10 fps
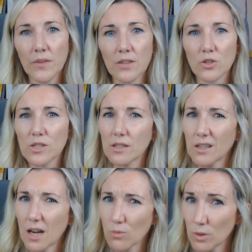There's still a
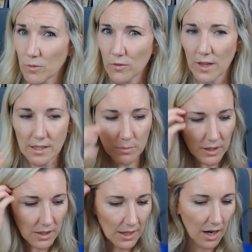lot of room for
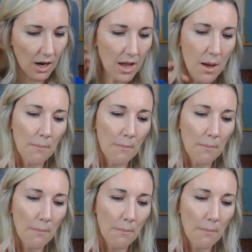flexibility there,